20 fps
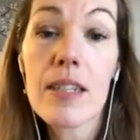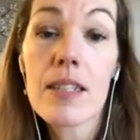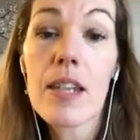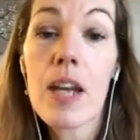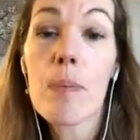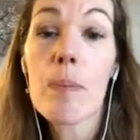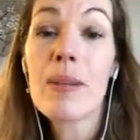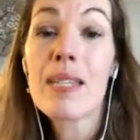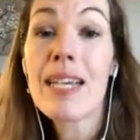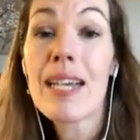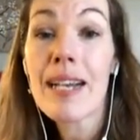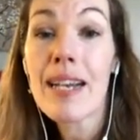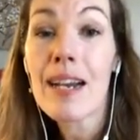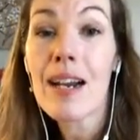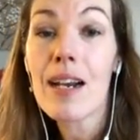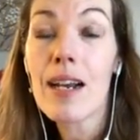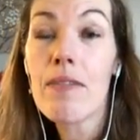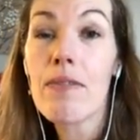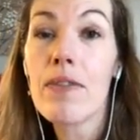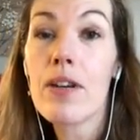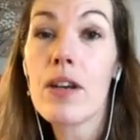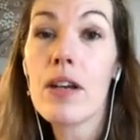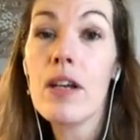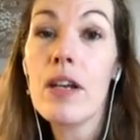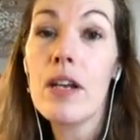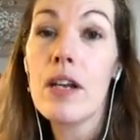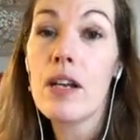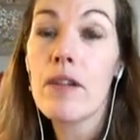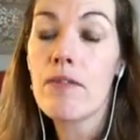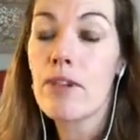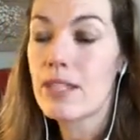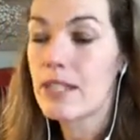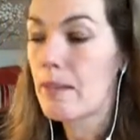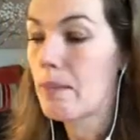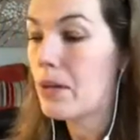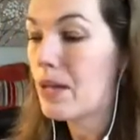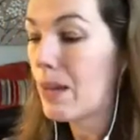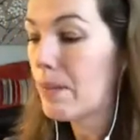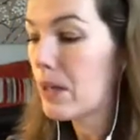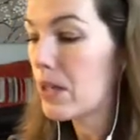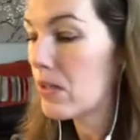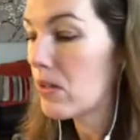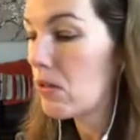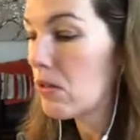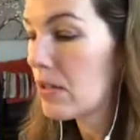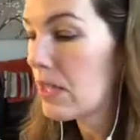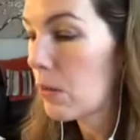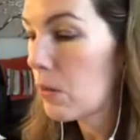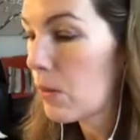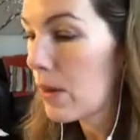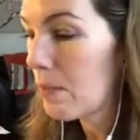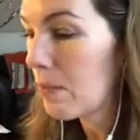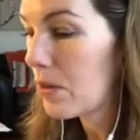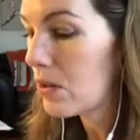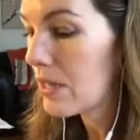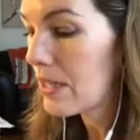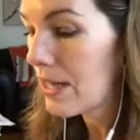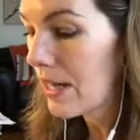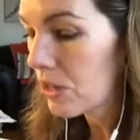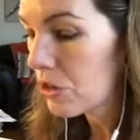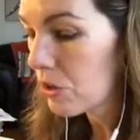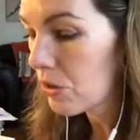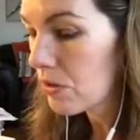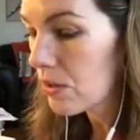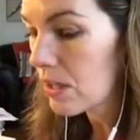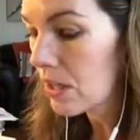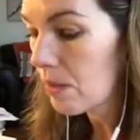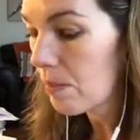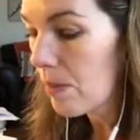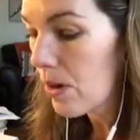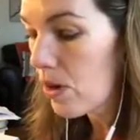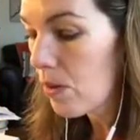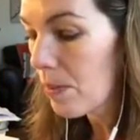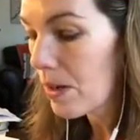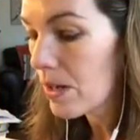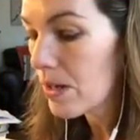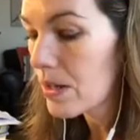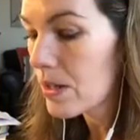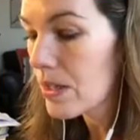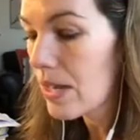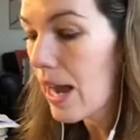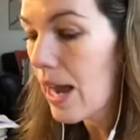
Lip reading: So particularly for example, I'm consulting with multinationals at the moment,